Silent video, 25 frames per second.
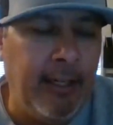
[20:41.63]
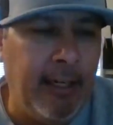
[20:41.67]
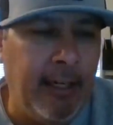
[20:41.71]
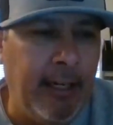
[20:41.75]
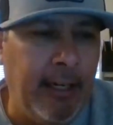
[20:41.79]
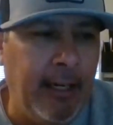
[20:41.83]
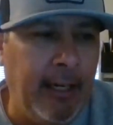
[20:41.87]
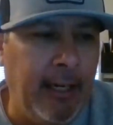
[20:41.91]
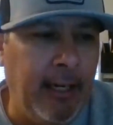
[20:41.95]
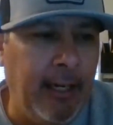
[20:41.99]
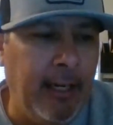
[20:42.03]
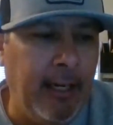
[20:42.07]

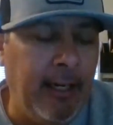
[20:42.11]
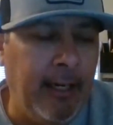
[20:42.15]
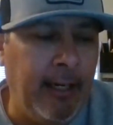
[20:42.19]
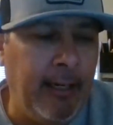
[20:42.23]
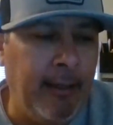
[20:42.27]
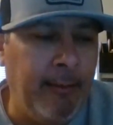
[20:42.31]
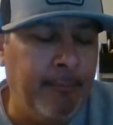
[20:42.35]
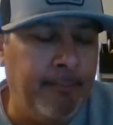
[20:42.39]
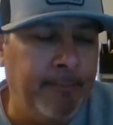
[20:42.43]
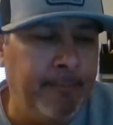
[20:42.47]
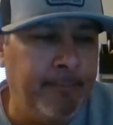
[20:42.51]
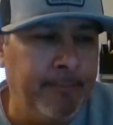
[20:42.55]

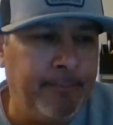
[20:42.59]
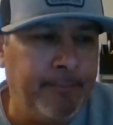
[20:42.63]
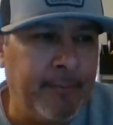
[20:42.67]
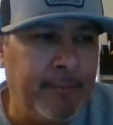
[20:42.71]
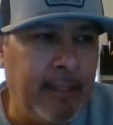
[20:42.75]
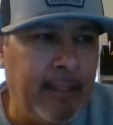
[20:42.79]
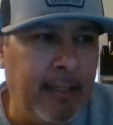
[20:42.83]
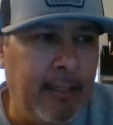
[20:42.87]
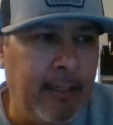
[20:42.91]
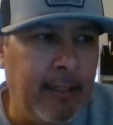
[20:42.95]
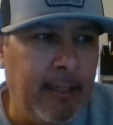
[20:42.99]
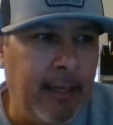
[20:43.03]

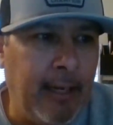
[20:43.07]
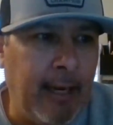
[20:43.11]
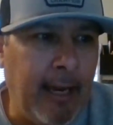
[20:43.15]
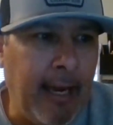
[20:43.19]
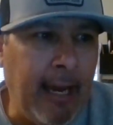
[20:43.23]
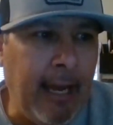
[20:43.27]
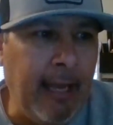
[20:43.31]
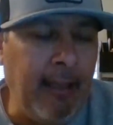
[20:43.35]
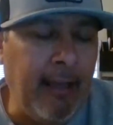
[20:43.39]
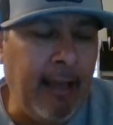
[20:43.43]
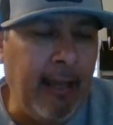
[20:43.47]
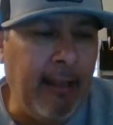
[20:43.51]

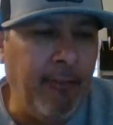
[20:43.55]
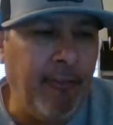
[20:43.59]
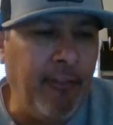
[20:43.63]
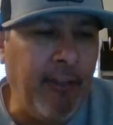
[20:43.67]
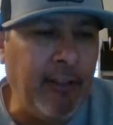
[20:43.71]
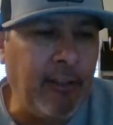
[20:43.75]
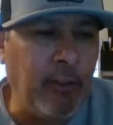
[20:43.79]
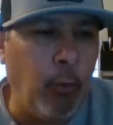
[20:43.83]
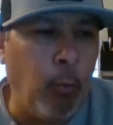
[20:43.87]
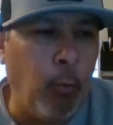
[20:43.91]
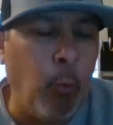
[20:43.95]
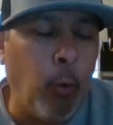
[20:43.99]
I
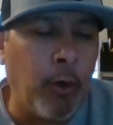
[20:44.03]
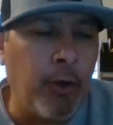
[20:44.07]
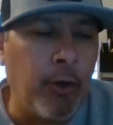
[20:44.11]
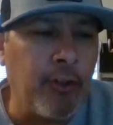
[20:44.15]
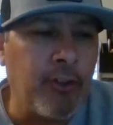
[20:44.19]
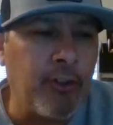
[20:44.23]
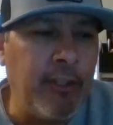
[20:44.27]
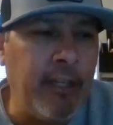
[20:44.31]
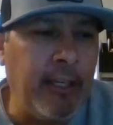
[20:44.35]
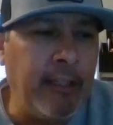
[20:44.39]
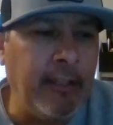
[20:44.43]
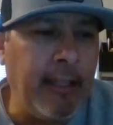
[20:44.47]
think the
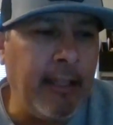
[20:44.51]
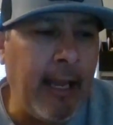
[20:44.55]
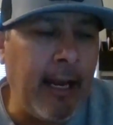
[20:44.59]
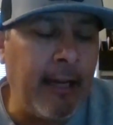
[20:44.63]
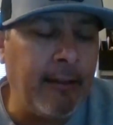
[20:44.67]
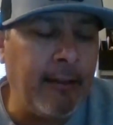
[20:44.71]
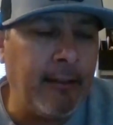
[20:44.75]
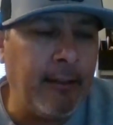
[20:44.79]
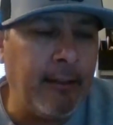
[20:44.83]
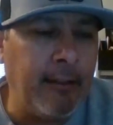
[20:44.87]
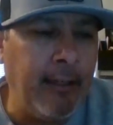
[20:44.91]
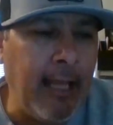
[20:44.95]
worst thing that
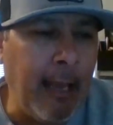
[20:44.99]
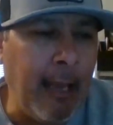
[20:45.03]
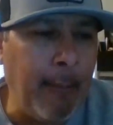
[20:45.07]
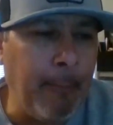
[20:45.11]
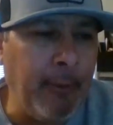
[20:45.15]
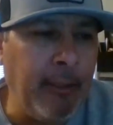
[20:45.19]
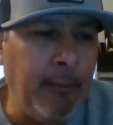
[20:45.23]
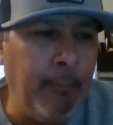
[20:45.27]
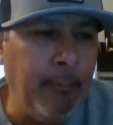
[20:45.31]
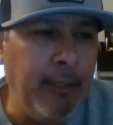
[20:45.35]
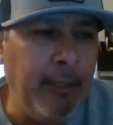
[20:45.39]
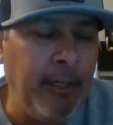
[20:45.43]
could
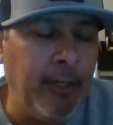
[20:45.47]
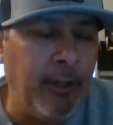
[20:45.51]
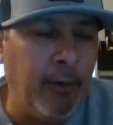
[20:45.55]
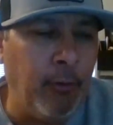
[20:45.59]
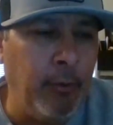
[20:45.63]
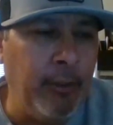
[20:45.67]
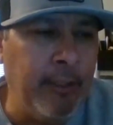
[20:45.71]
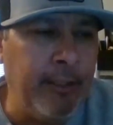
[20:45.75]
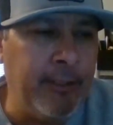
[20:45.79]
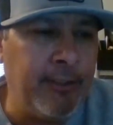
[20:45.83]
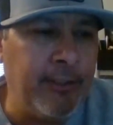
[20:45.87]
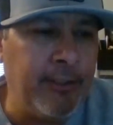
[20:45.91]
happen to Muir
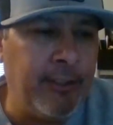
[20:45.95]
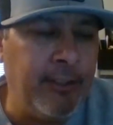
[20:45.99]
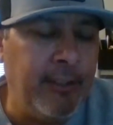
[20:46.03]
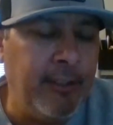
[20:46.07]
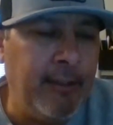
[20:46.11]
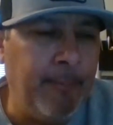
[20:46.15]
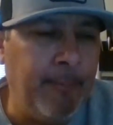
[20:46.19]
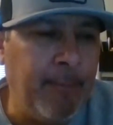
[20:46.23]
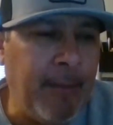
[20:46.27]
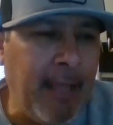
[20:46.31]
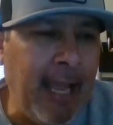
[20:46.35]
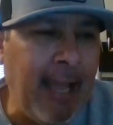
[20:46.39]
was
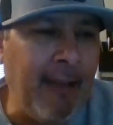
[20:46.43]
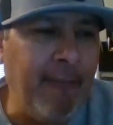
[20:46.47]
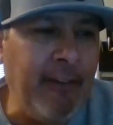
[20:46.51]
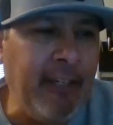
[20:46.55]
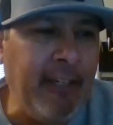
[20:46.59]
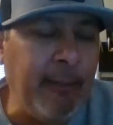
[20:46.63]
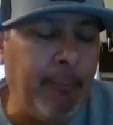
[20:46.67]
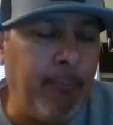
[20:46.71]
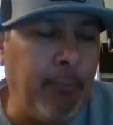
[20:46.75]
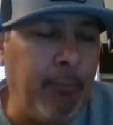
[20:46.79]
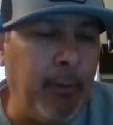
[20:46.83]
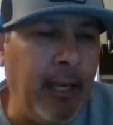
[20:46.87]

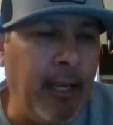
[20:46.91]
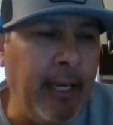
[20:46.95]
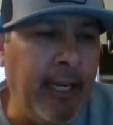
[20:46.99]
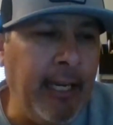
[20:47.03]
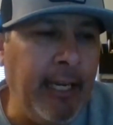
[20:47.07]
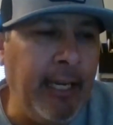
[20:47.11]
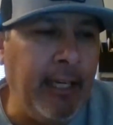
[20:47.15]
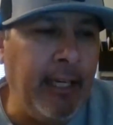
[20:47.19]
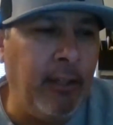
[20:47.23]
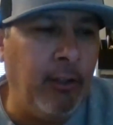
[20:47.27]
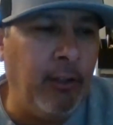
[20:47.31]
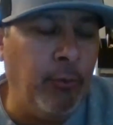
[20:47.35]
having to play
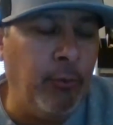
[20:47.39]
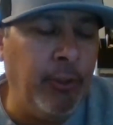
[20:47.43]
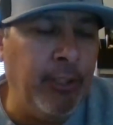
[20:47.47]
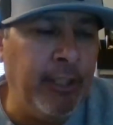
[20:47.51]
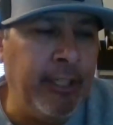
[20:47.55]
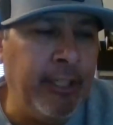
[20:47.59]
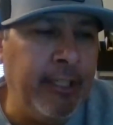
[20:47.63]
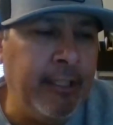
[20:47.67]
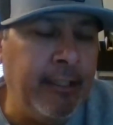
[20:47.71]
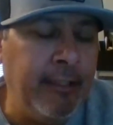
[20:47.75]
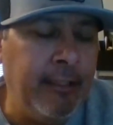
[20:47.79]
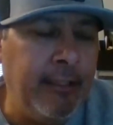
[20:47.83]

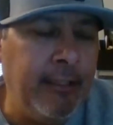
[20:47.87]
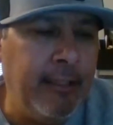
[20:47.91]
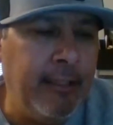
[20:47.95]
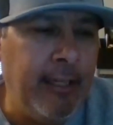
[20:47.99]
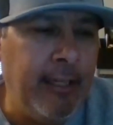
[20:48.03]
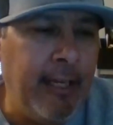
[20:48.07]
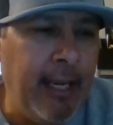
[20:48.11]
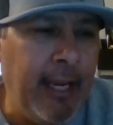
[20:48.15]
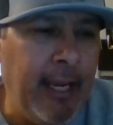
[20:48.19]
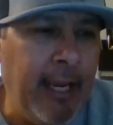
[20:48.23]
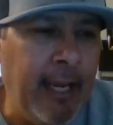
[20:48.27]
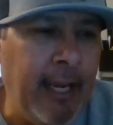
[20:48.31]
Inglewood
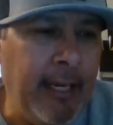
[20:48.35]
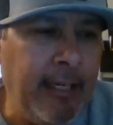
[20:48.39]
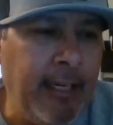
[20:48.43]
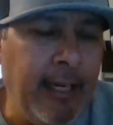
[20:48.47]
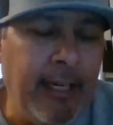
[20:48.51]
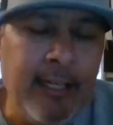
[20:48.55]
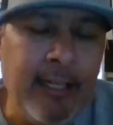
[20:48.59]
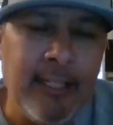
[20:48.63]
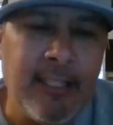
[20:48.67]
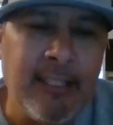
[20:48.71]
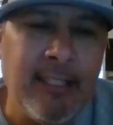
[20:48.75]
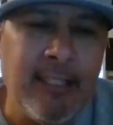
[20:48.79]
and
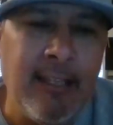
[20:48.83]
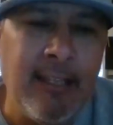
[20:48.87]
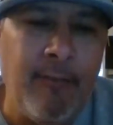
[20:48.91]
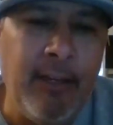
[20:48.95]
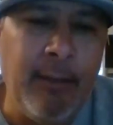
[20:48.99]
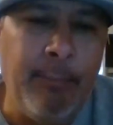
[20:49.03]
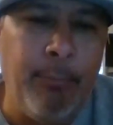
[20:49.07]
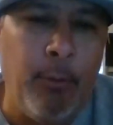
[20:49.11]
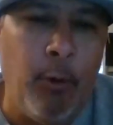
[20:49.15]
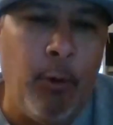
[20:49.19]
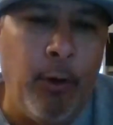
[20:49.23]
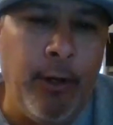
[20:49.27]
getting
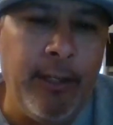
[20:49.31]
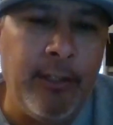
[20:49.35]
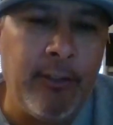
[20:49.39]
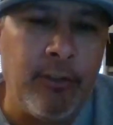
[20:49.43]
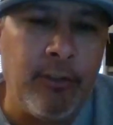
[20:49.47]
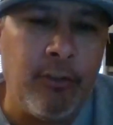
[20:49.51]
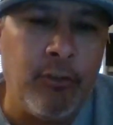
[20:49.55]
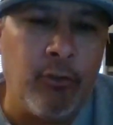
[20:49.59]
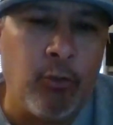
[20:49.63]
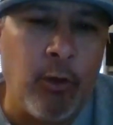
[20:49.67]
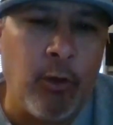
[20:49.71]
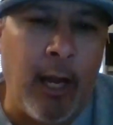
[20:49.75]
70
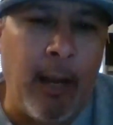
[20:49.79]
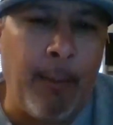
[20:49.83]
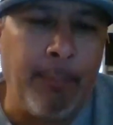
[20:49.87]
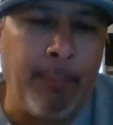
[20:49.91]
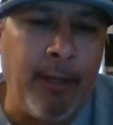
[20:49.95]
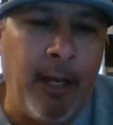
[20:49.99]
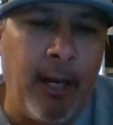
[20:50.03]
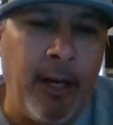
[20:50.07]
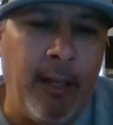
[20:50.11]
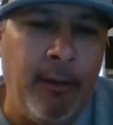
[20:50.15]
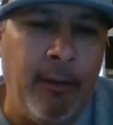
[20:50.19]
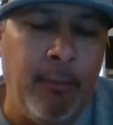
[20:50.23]
points dropped
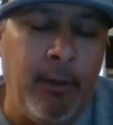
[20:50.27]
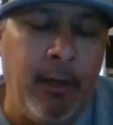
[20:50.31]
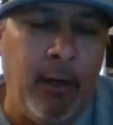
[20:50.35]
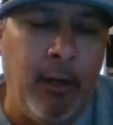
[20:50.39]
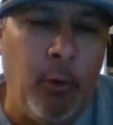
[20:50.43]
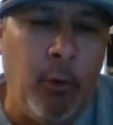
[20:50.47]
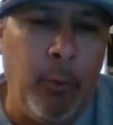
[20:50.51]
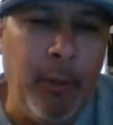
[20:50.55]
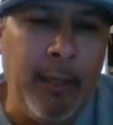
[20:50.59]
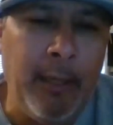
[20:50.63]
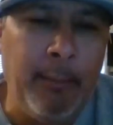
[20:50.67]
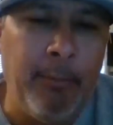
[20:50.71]
on them
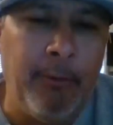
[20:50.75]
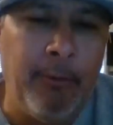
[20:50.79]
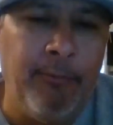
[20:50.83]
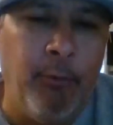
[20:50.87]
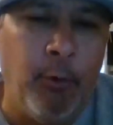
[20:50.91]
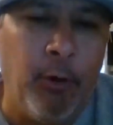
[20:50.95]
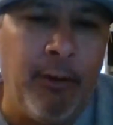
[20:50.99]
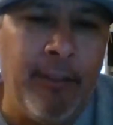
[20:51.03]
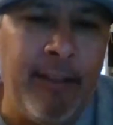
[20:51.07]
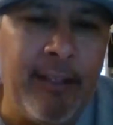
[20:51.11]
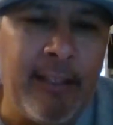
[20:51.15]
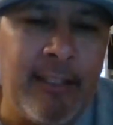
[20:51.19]
a week
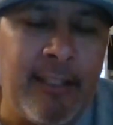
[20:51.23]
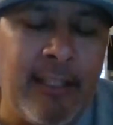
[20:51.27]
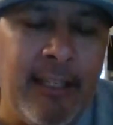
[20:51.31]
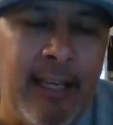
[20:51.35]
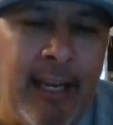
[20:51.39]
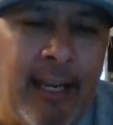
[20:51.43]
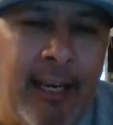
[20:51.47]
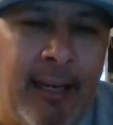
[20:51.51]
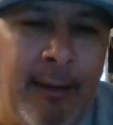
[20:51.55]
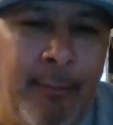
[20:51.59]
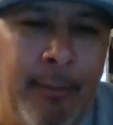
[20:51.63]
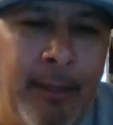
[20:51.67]
before this
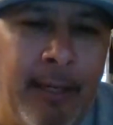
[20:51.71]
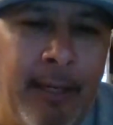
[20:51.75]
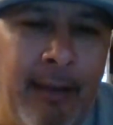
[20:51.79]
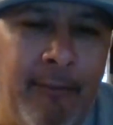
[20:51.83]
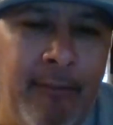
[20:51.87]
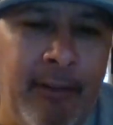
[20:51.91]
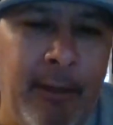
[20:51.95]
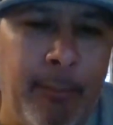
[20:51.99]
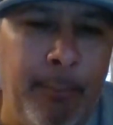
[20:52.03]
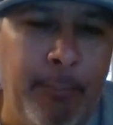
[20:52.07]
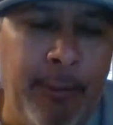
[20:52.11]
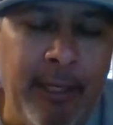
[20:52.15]
game and
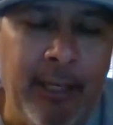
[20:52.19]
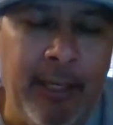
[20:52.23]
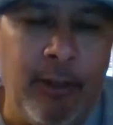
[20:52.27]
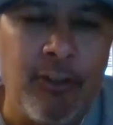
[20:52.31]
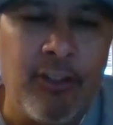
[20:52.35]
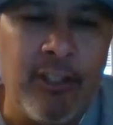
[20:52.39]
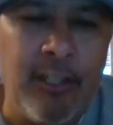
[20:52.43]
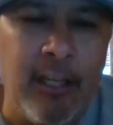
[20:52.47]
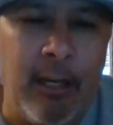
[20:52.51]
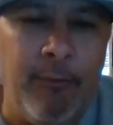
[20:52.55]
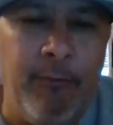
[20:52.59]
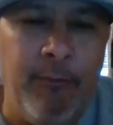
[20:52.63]
having to pick
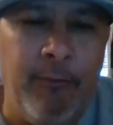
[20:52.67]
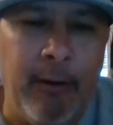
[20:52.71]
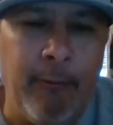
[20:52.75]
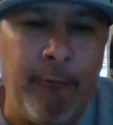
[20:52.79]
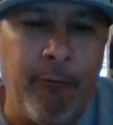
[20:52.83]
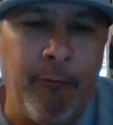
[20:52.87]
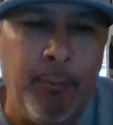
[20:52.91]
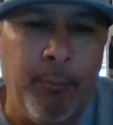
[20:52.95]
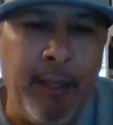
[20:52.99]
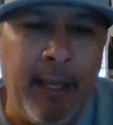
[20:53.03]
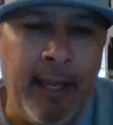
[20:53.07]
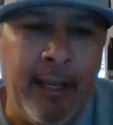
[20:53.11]
yourself up
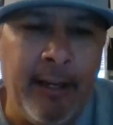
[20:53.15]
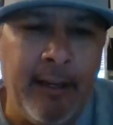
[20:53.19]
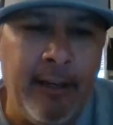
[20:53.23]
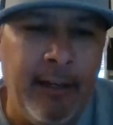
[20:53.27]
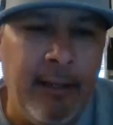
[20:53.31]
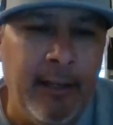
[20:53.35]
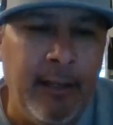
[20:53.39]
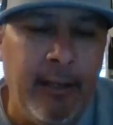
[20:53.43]
from that.